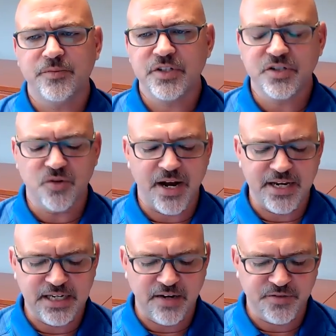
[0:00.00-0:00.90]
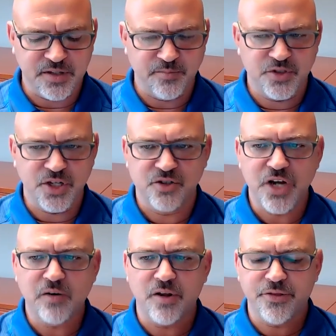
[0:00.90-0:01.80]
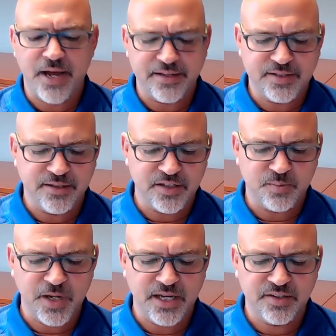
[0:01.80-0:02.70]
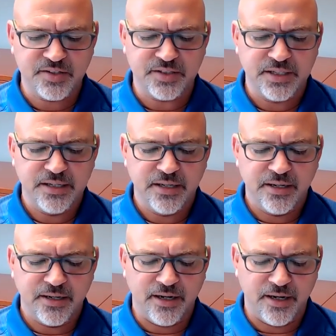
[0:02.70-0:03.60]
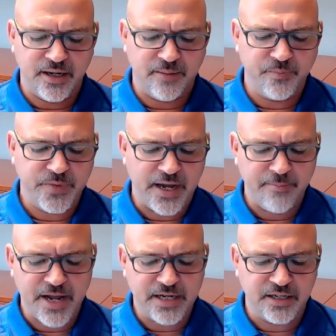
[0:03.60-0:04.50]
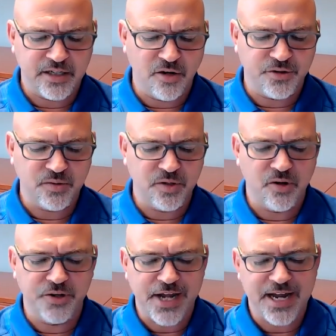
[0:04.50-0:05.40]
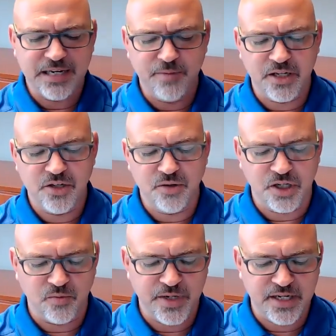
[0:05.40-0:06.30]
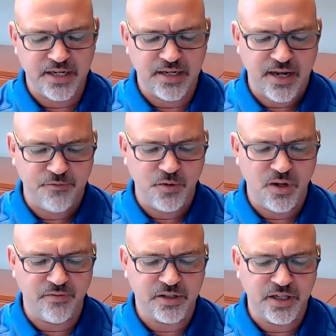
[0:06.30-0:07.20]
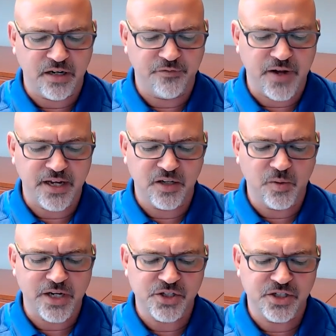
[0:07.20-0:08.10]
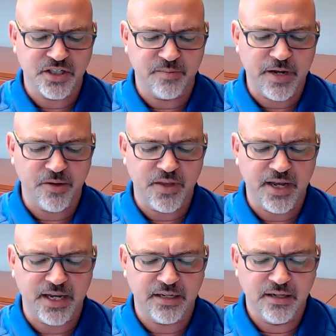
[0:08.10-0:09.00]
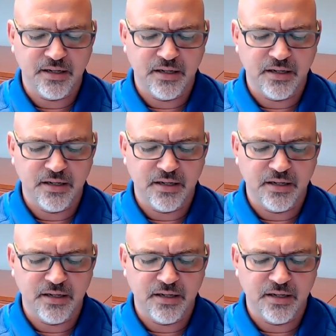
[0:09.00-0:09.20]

just trying to give some general thoughts in the space. I'm not going to go through the whole document. You can read it. If you have clarifying questions about that,